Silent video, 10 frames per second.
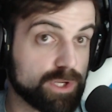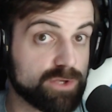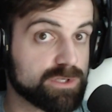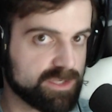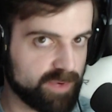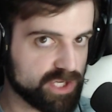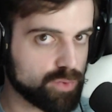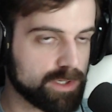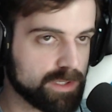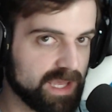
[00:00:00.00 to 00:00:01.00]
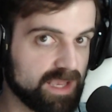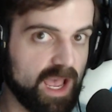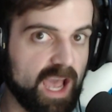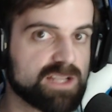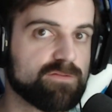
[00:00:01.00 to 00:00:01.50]
to use the special one, they can
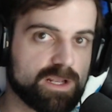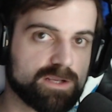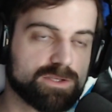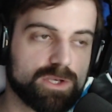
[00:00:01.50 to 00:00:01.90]
activate it.